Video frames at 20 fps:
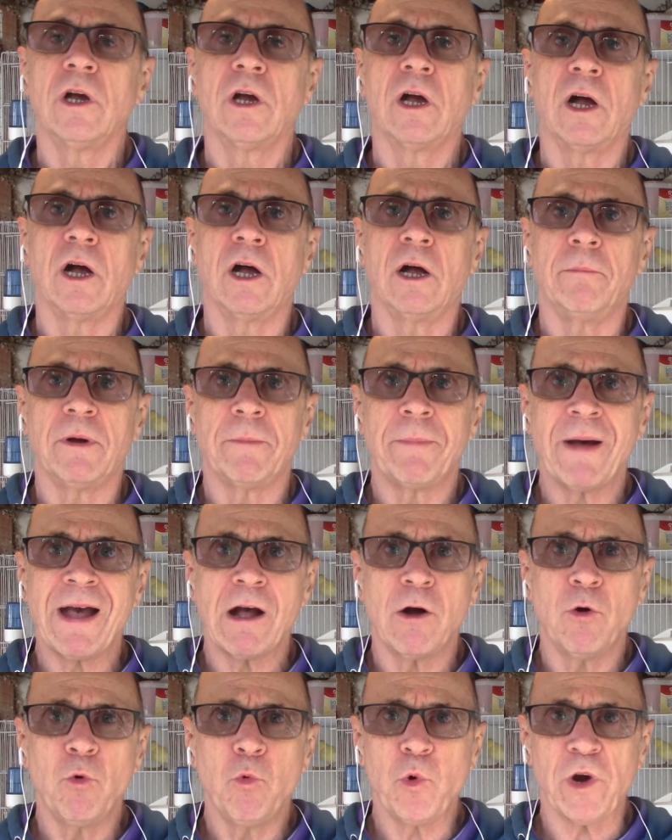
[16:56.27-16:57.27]

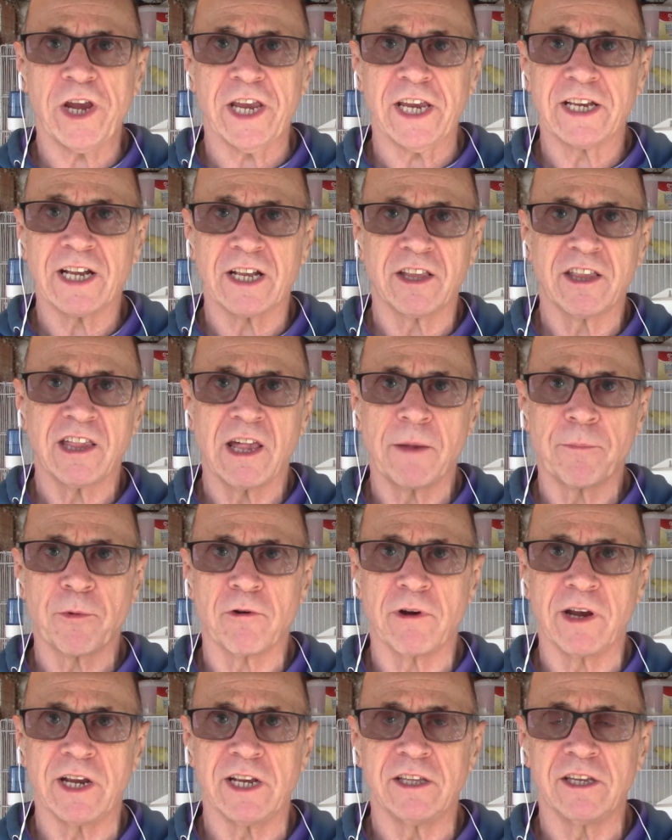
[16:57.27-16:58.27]
about a week and
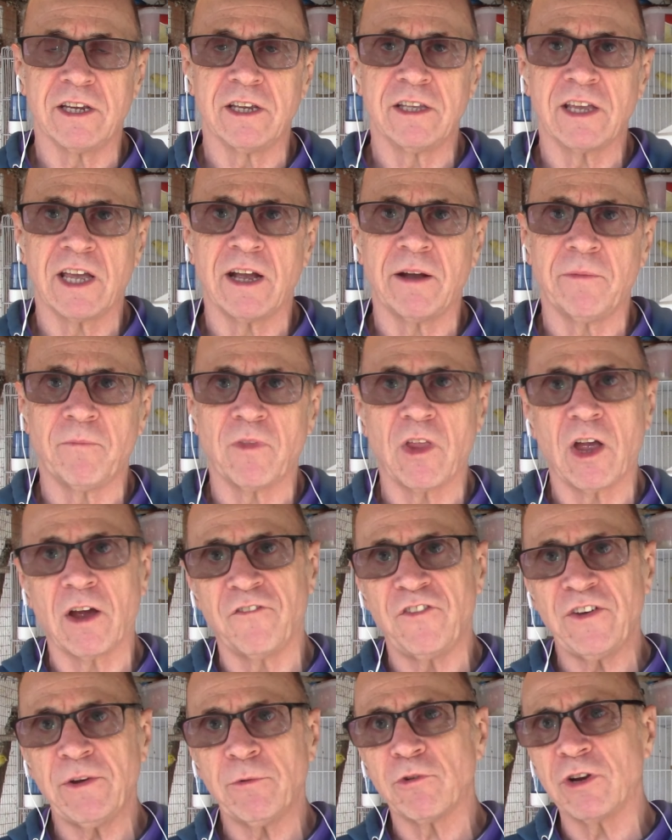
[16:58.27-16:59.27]
separated. I
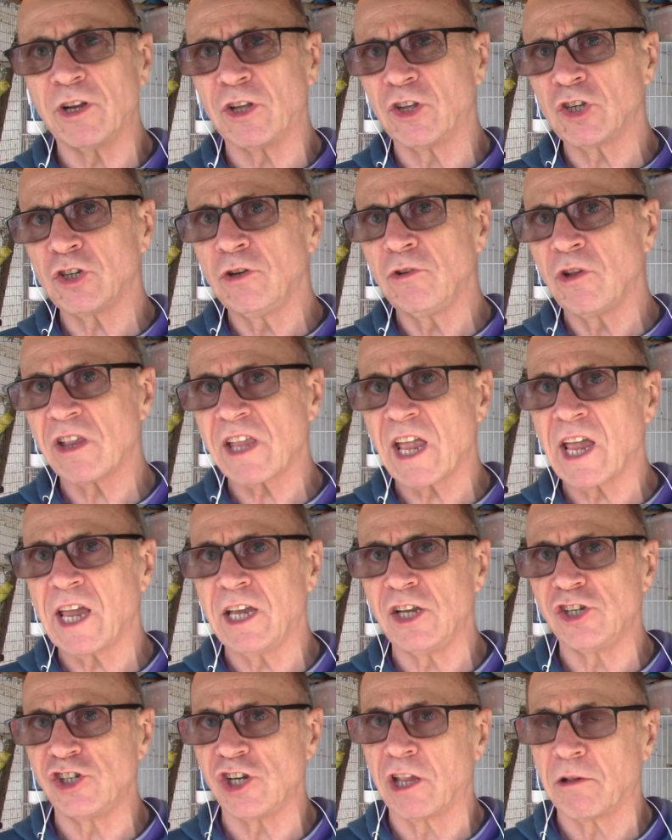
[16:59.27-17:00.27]
think we're at 2
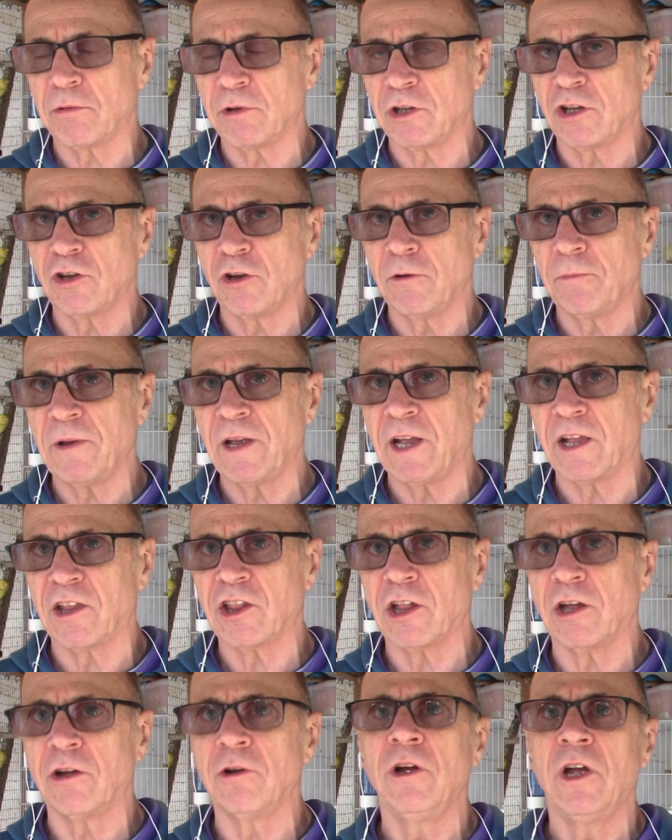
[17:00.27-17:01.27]
stages with the 2 pairs.
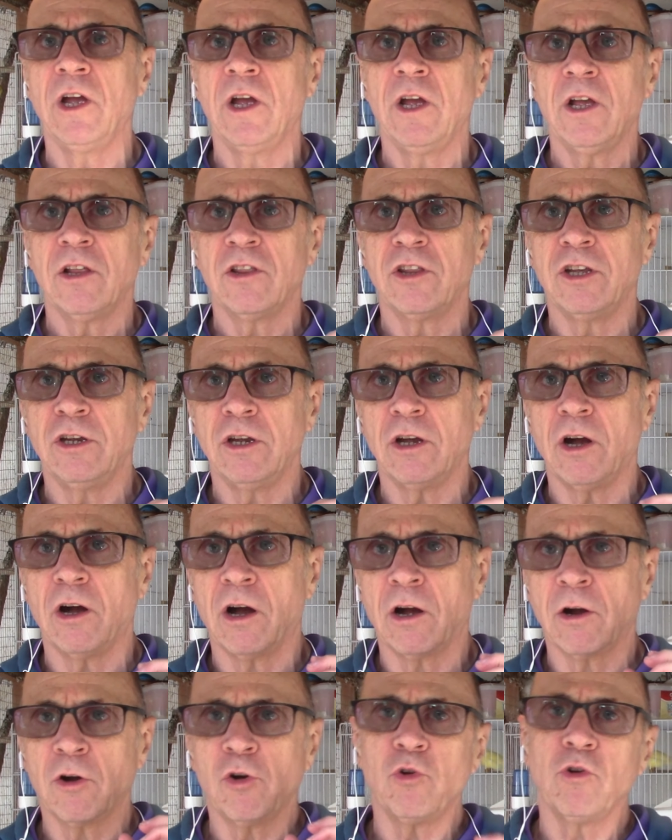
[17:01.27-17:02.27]
So
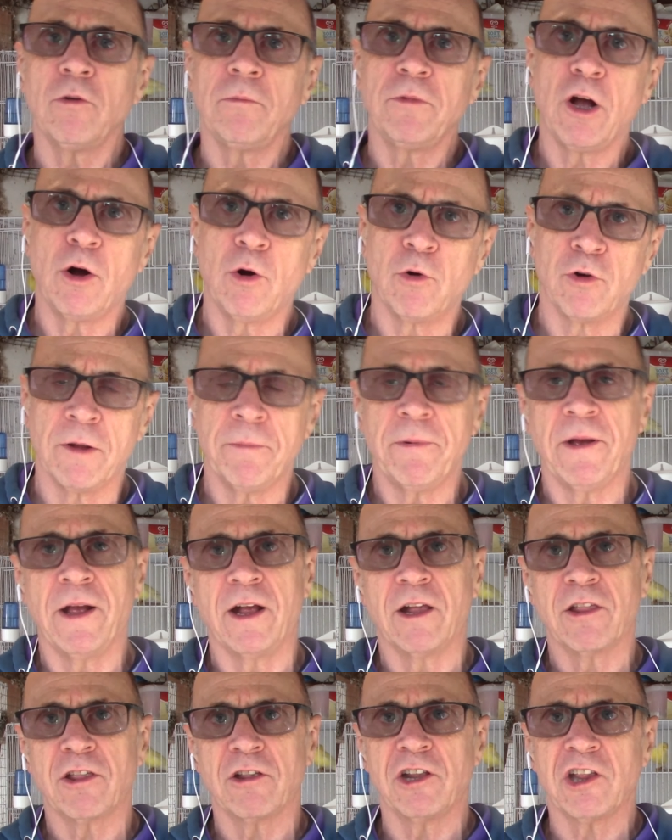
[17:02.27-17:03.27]
I'll call them the older
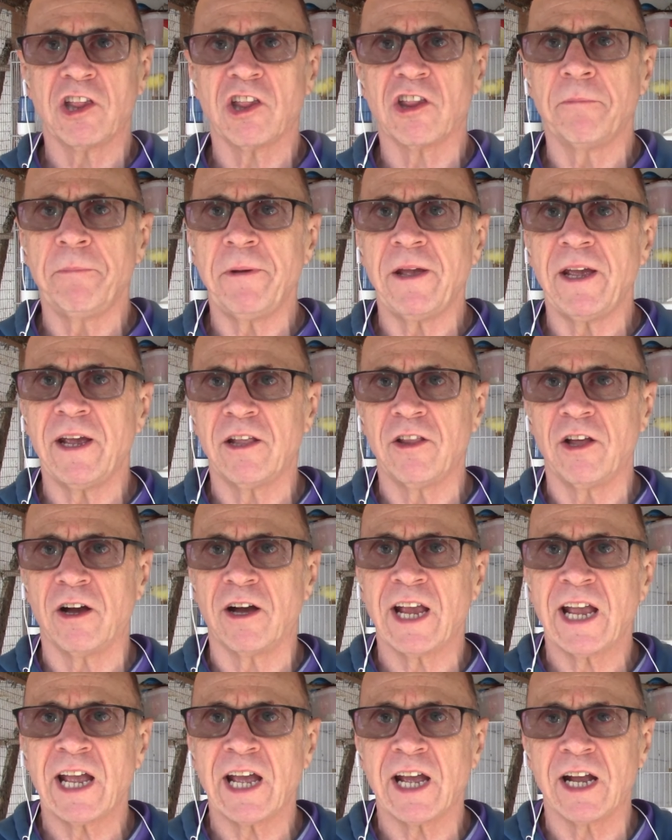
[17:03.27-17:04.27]
pair. So this is the pair that
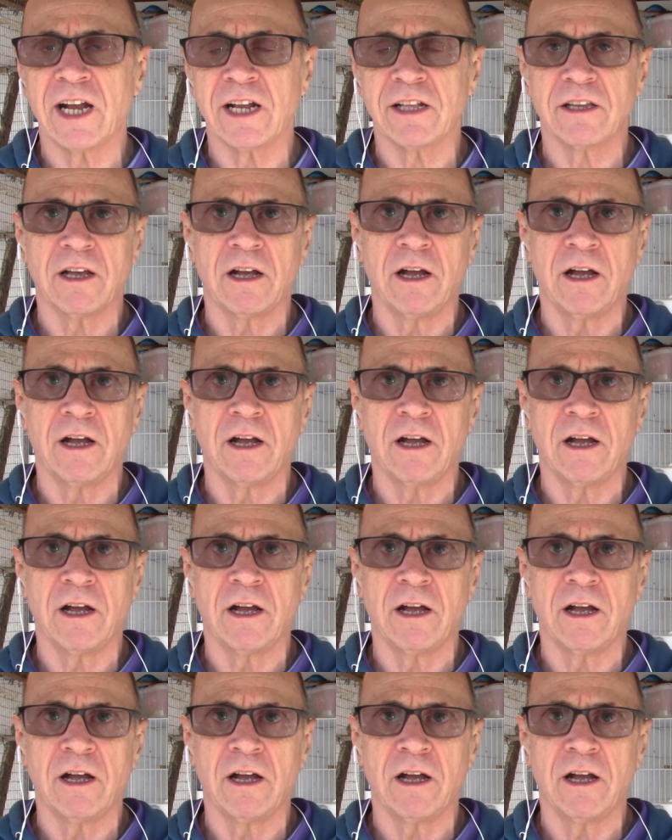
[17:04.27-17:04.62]
I had